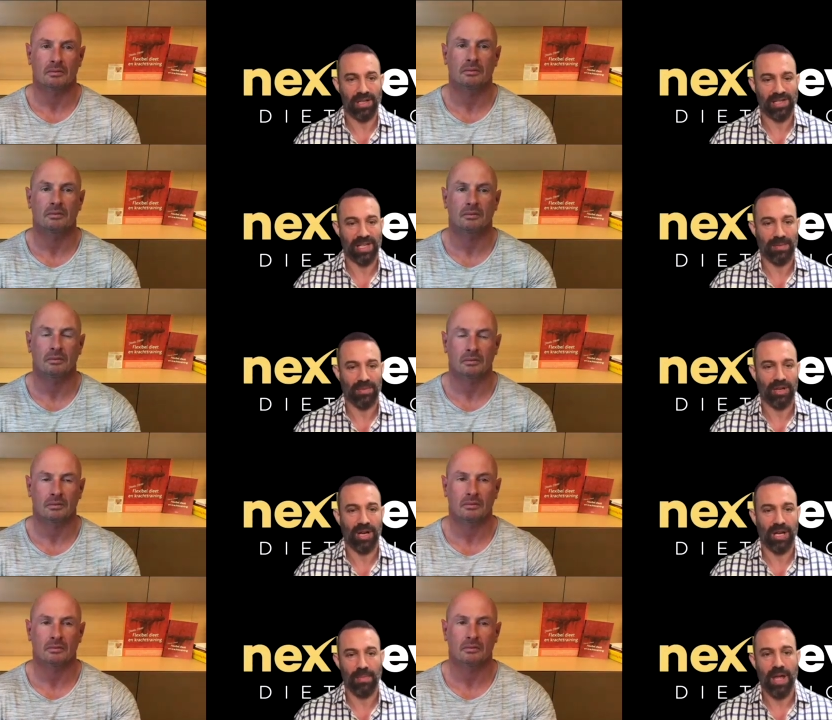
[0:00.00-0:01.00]
Speaker 1: at the same
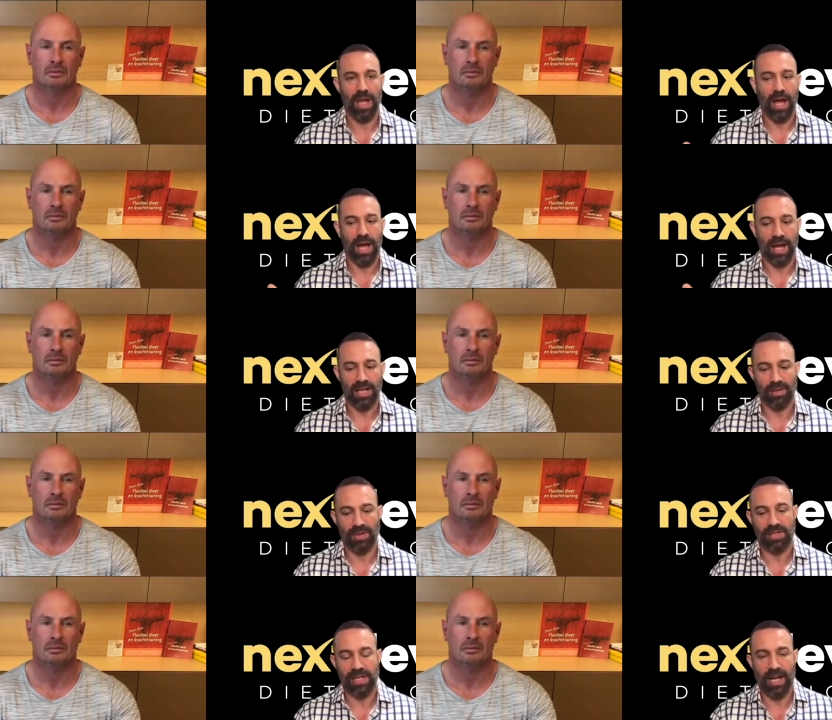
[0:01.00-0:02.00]
time. Uh, so
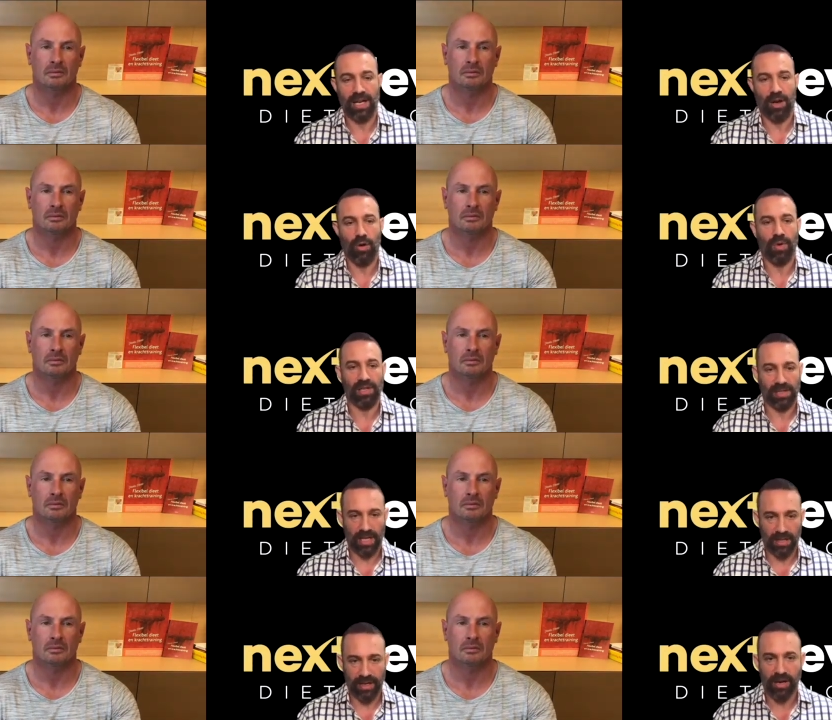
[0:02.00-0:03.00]
it's not always a
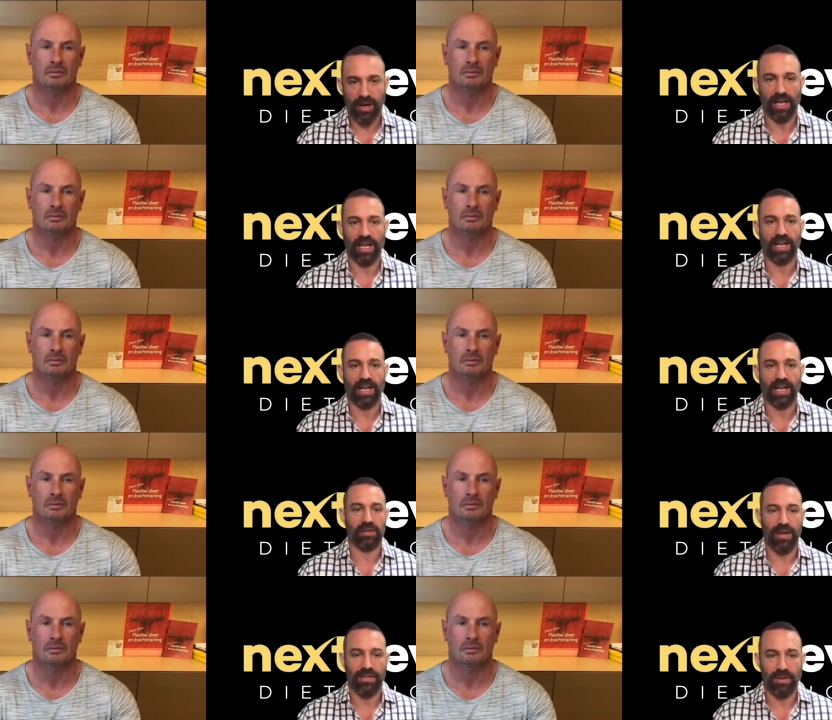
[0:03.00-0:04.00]
clear cut answer.
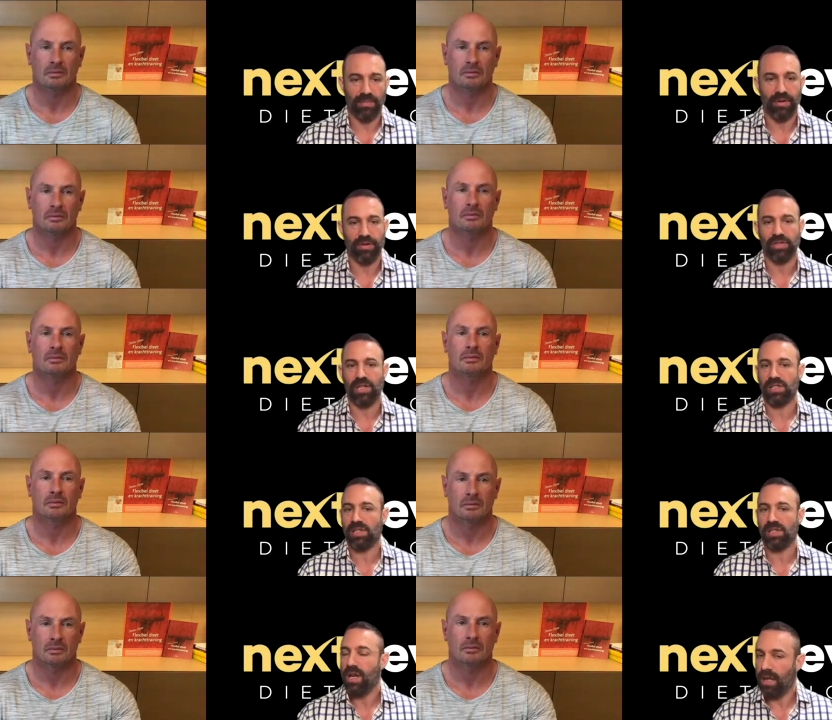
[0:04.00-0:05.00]
You have to approach
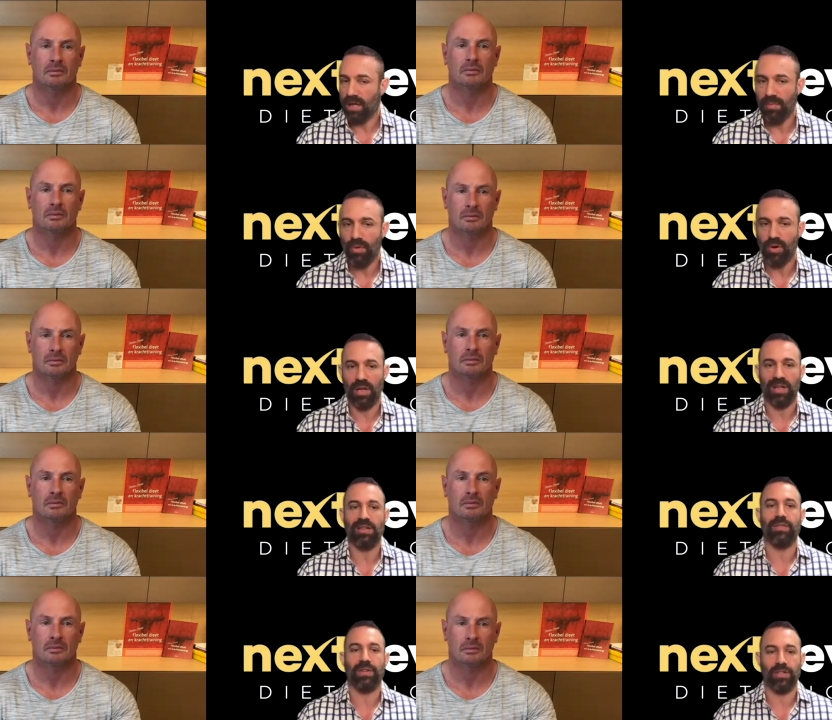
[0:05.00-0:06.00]
this a little more
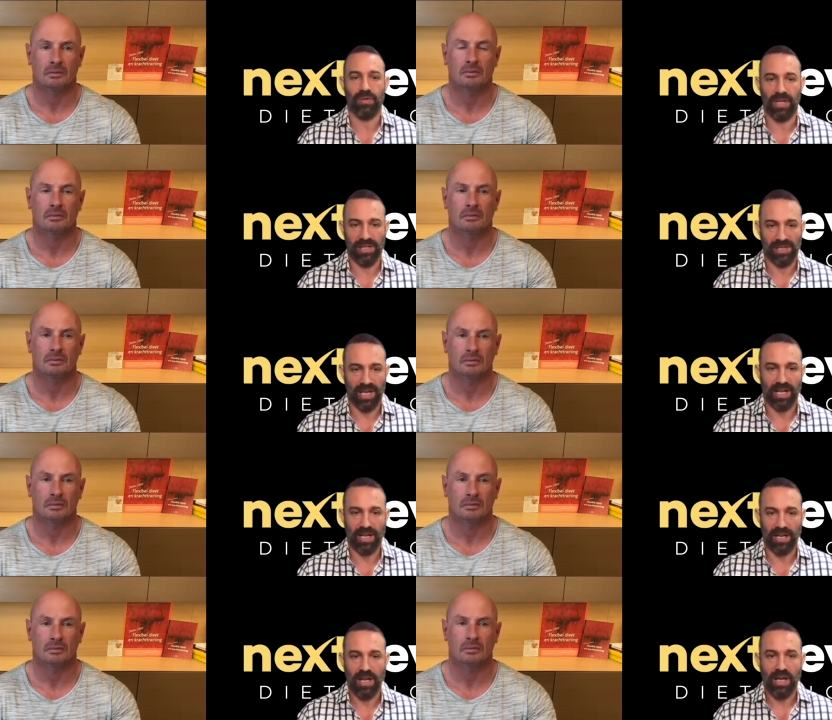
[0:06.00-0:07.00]
individualistic and